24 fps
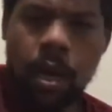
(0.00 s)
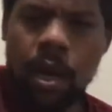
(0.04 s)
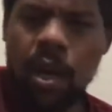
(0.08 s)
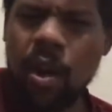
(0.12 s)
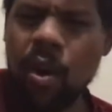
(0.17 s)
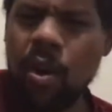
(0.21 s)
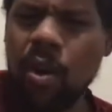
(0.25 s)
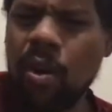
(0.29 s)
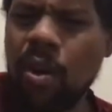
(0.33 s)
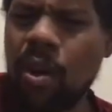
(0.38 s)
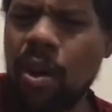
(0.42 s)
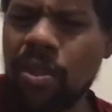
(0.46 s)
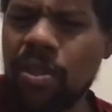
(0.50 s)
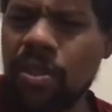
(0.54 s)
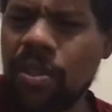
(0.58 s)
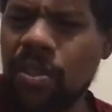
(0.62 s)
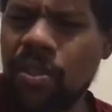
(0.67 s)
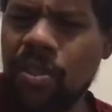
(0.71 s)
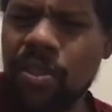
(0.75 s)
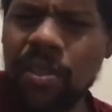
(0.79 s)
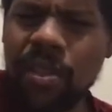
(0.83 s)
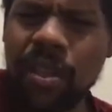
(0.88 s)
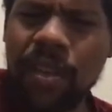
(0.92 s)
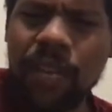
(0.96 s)
Also
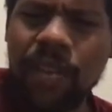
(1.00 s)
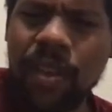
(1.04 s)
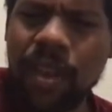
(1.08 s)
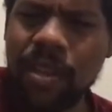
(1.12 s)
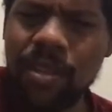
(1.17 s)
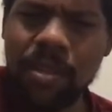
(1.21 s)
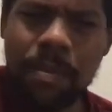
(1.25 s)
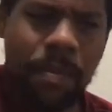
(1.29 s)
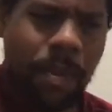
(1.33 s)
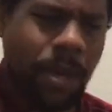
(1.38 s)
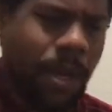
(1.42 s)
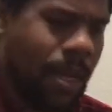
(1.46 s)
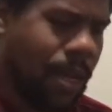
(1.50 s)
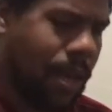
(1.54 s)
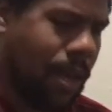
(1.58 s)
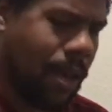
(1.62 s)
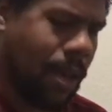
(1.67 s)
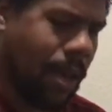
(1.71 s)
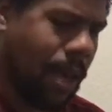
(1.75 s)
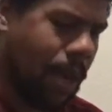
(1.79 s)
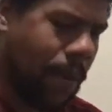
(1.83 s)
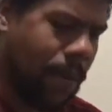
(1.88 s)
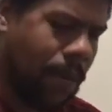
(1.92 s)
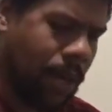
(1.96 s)
just give you guys a mini
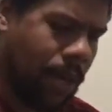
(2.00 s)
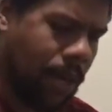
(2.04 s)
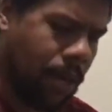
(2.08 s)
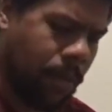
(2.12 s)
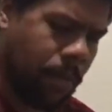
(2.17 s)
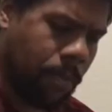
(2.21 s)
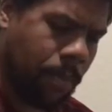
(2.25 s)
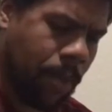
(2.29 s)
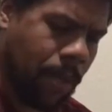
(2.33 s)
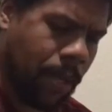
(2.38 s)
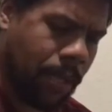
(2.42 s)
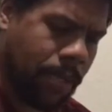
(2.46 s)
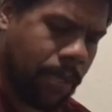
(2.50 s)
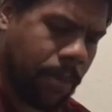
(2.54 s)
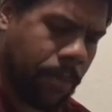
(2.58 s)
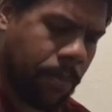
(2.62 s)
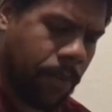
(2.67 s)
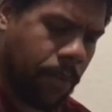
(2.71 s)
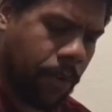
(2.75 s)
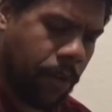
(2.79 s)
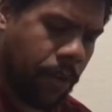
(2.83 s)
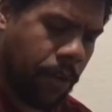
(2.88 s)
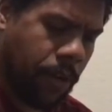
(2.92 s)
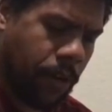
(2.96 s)
count how many minis I'm
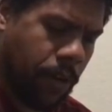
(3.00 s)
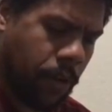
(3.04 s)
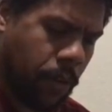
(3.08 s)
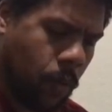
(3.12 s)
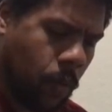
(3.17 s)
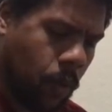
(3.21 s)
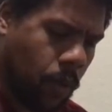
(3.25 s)
putting here.